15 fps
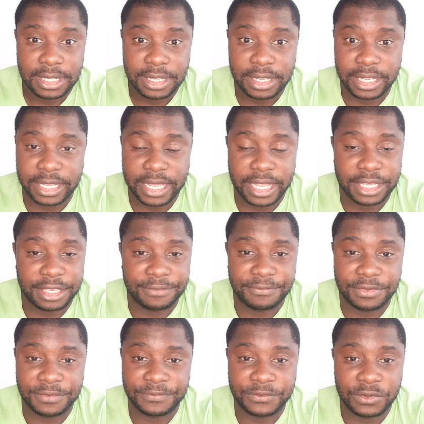Again, if
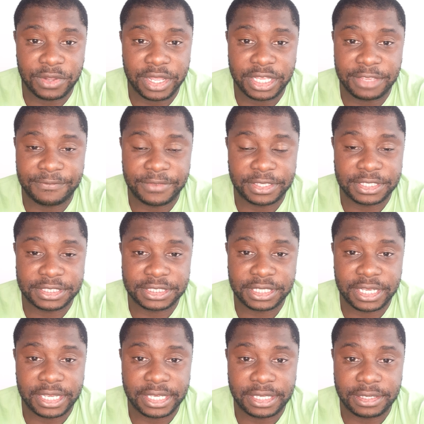you've got anything to
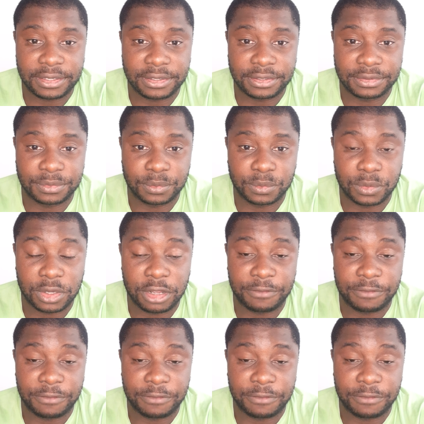say on what